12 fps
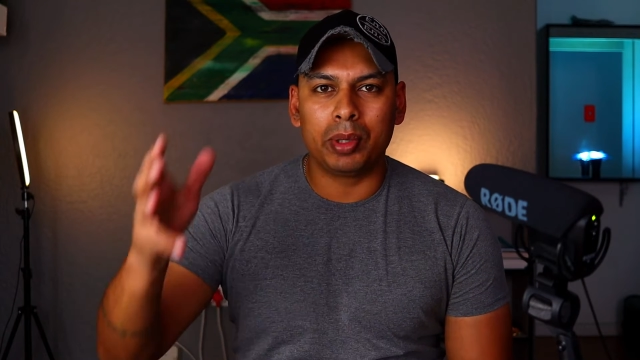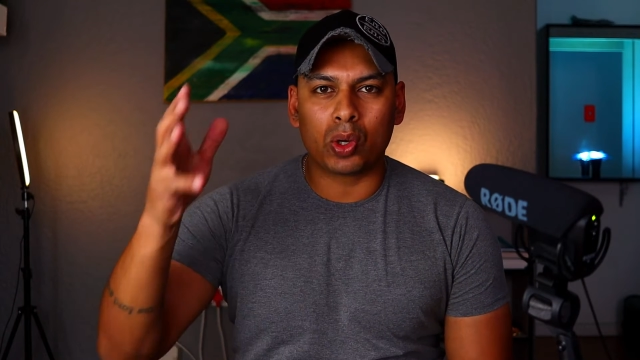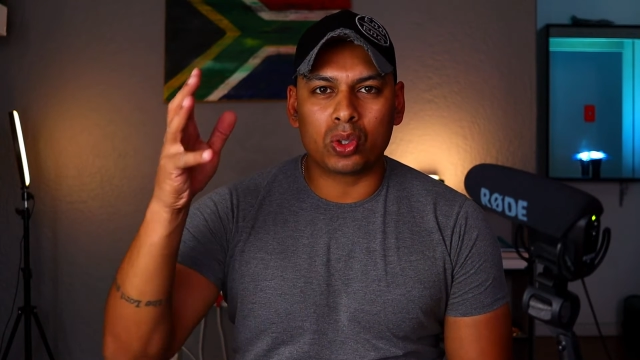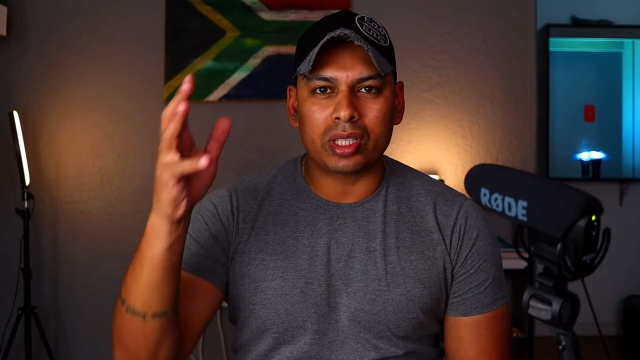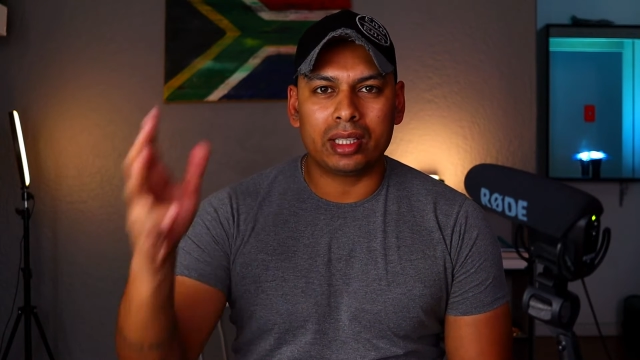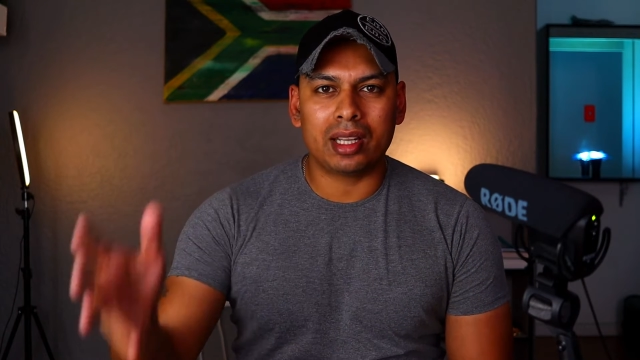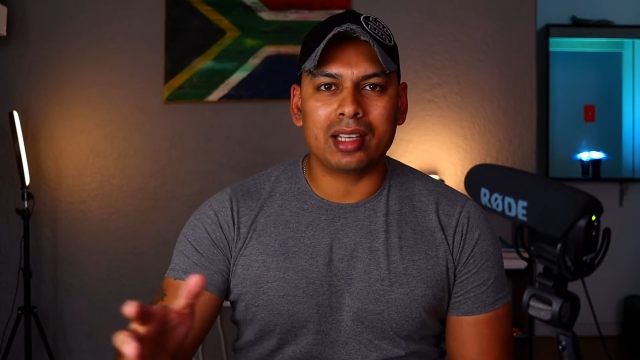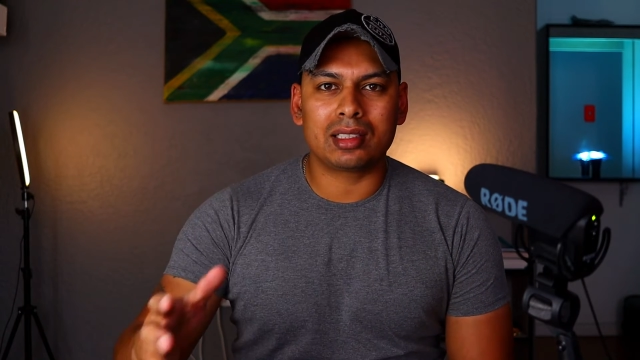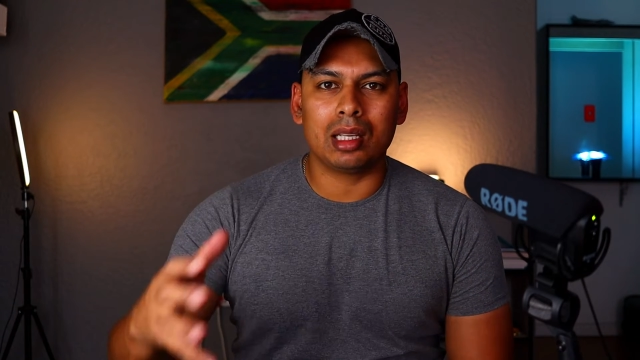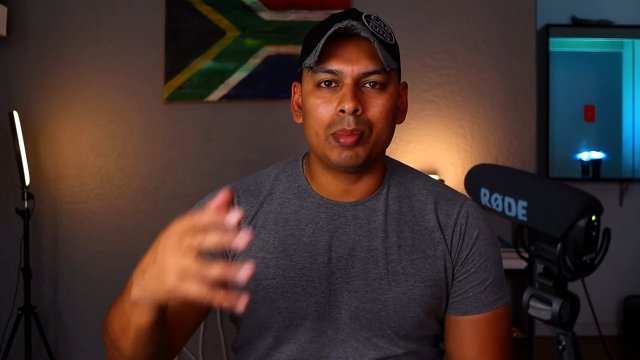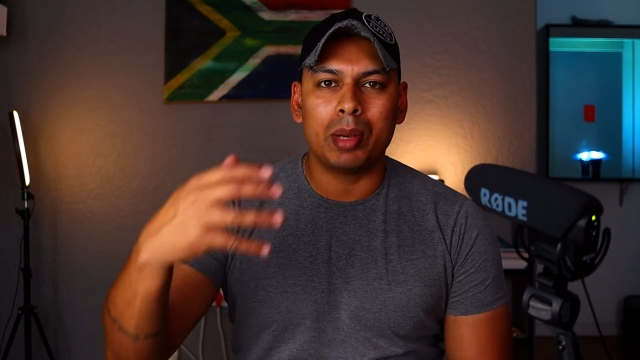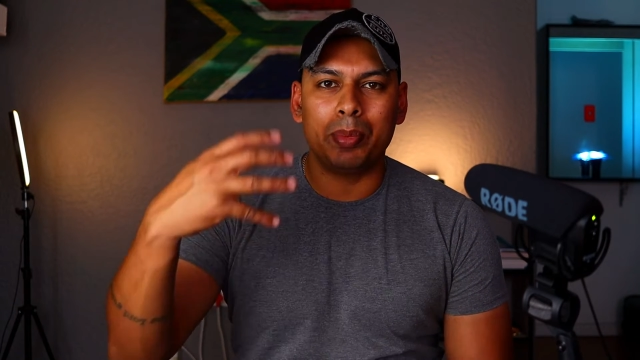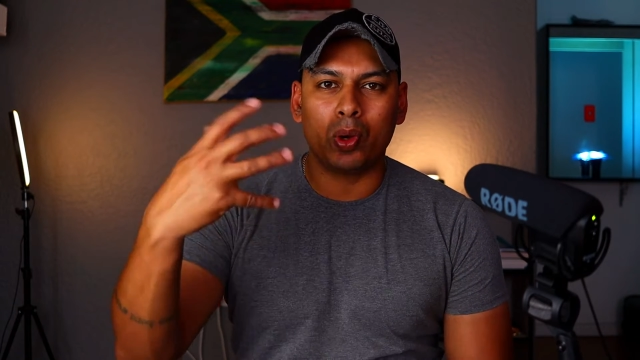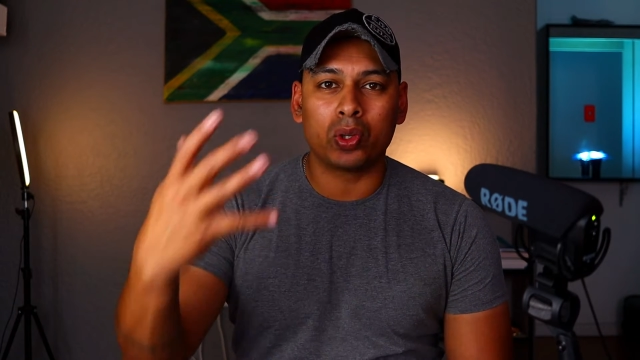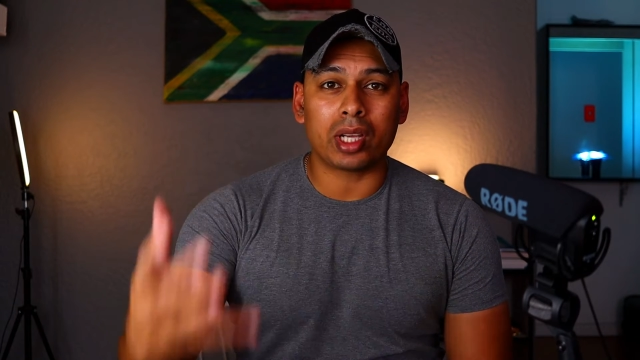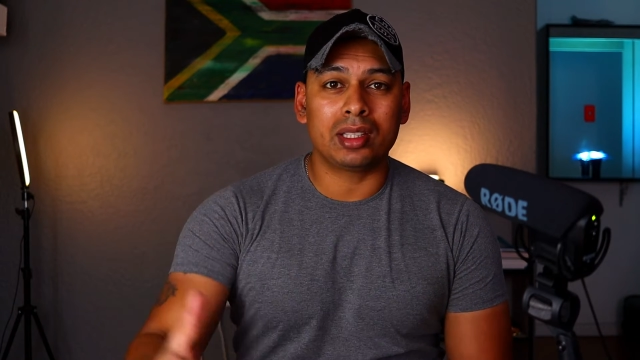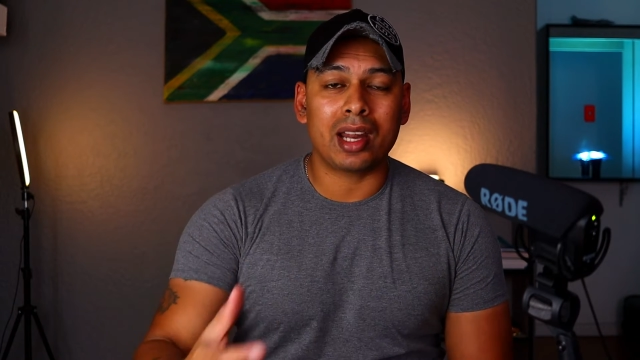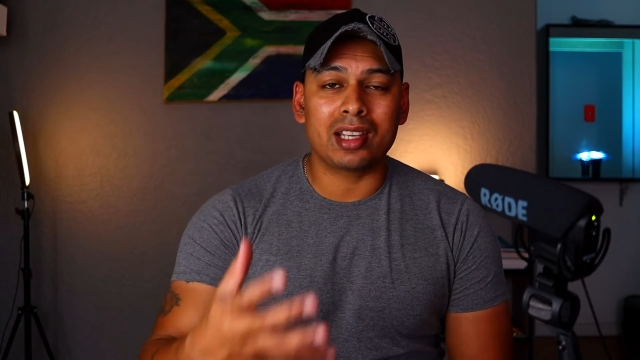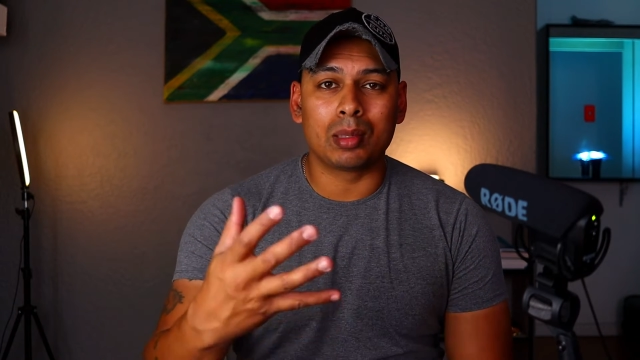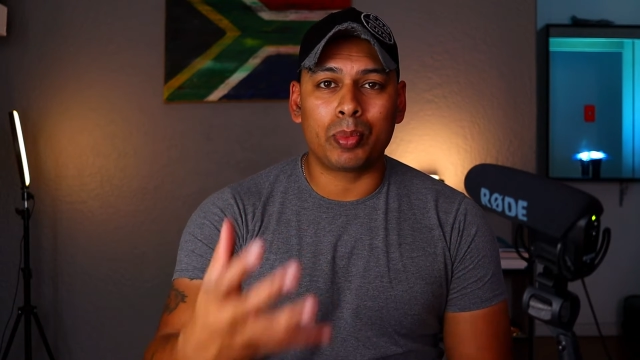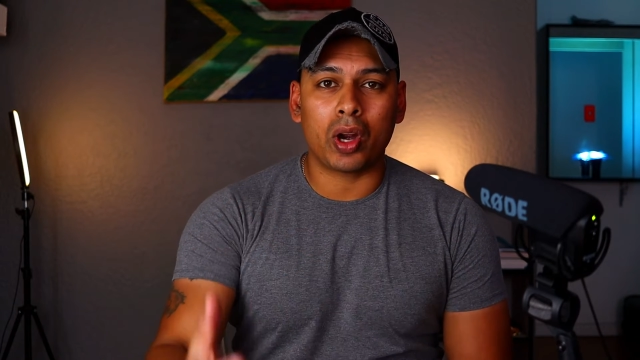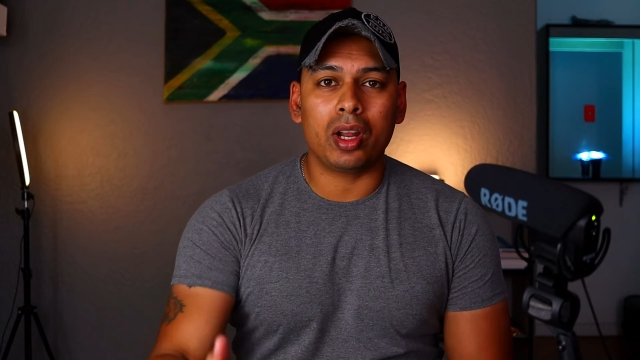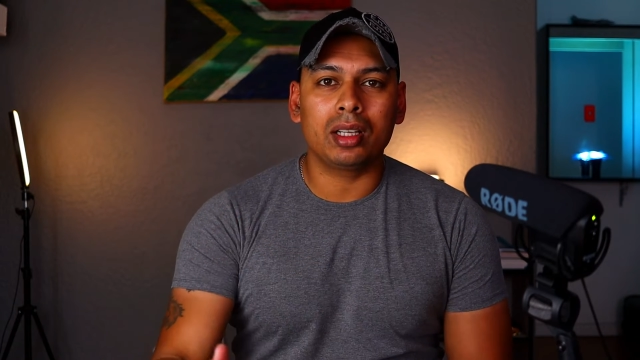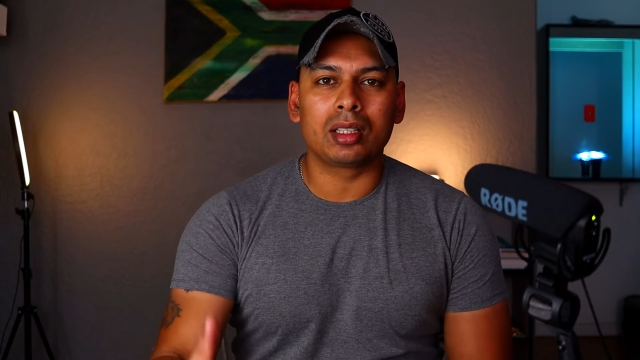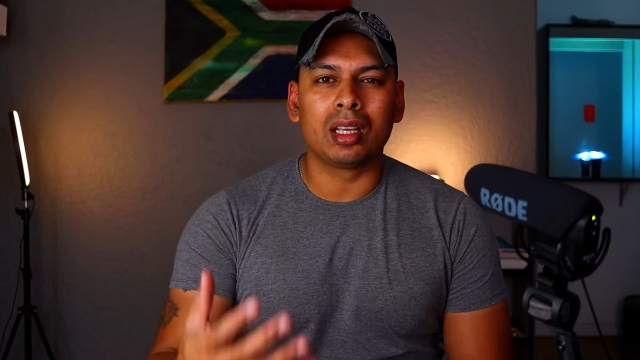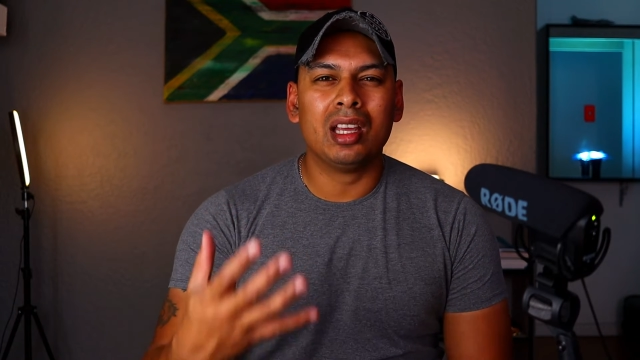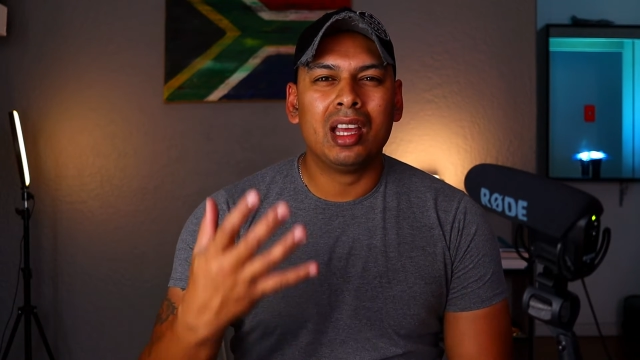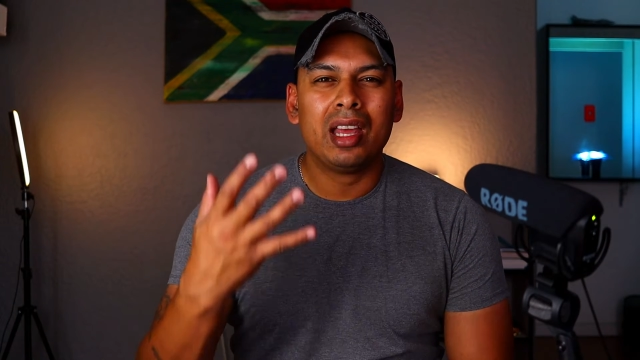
because I trust him, and because I trust the product.